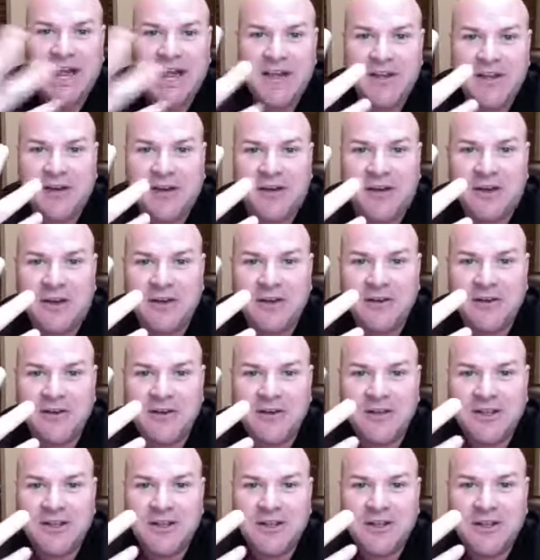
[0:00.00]
you're on.
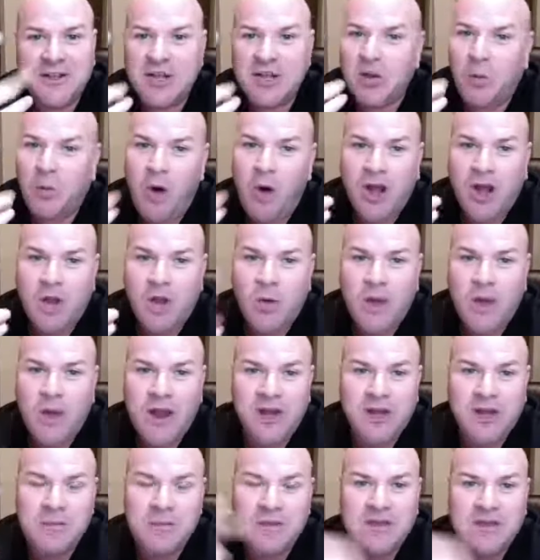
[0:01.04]
You can walk away or
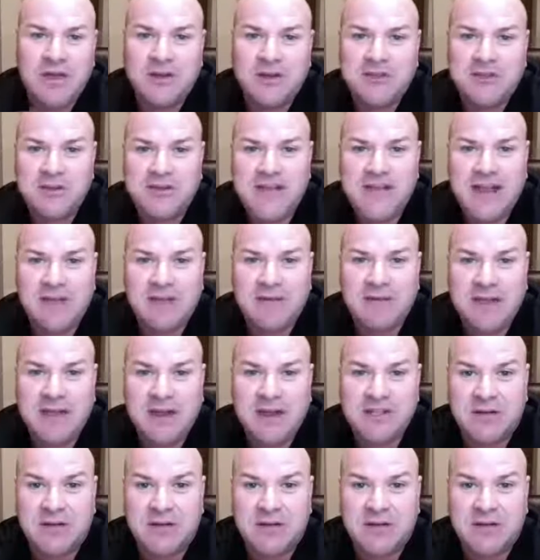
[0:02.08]
you can be the other 2, take
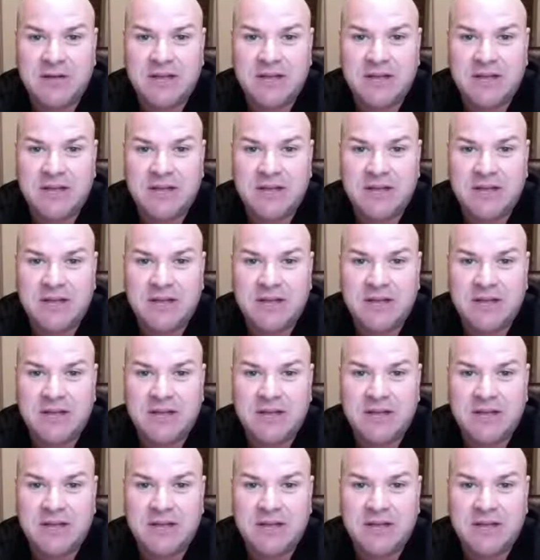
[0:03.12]
advantage of it.